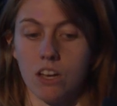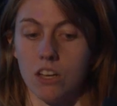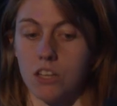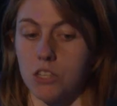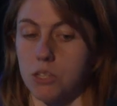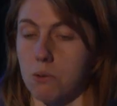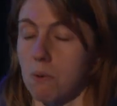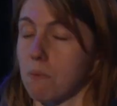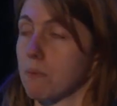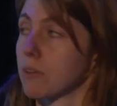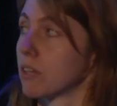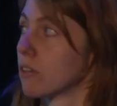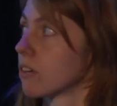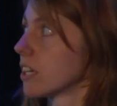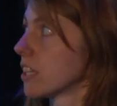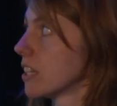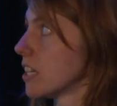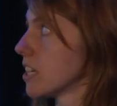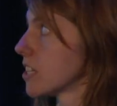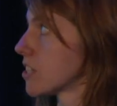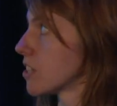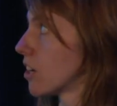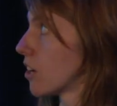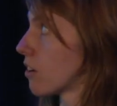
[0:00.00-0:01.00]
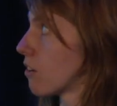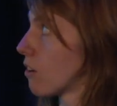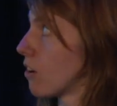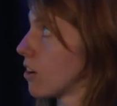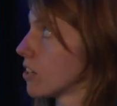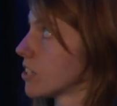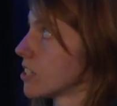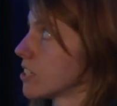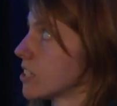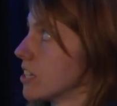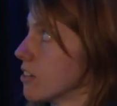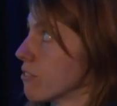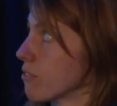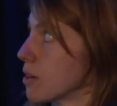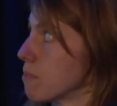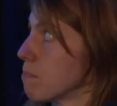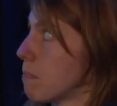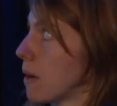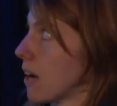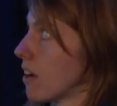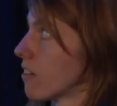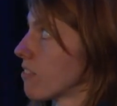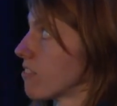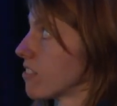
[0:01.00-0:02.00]
So when we look at this across different
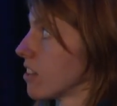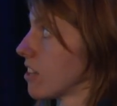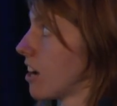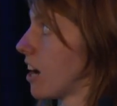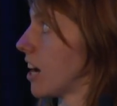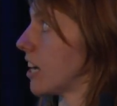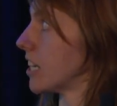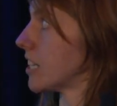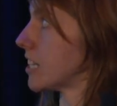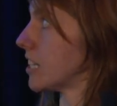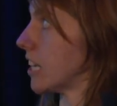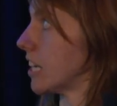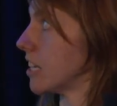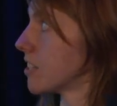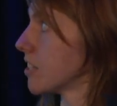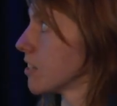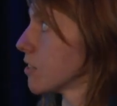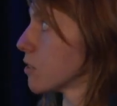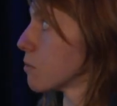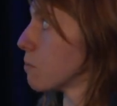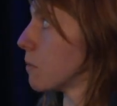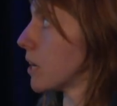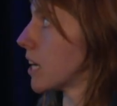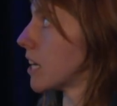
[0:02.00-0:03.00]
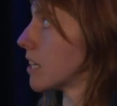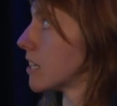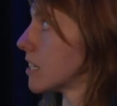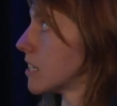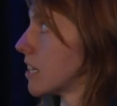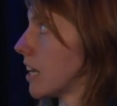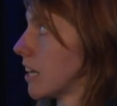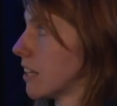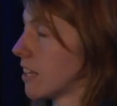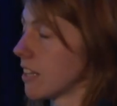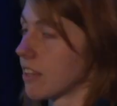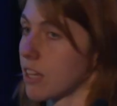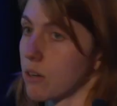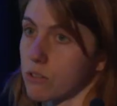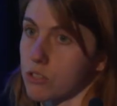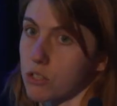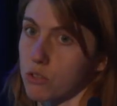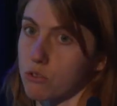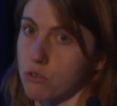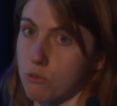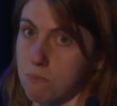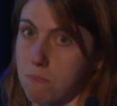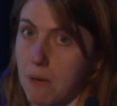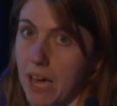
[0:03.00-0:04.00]
butterfly seasons, we can see that there was
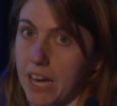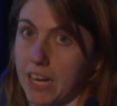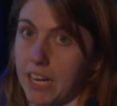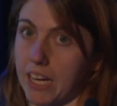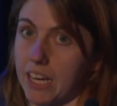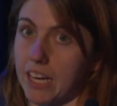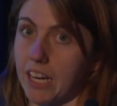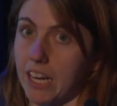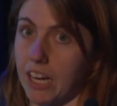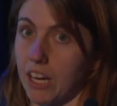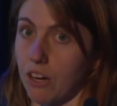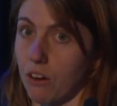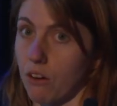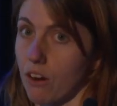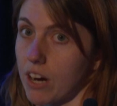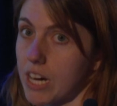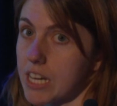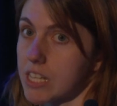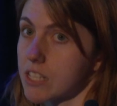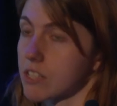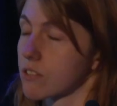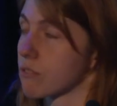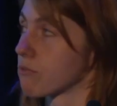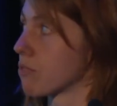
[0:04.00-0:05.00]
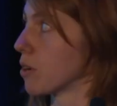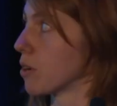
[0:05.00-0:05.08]
a dramatic increase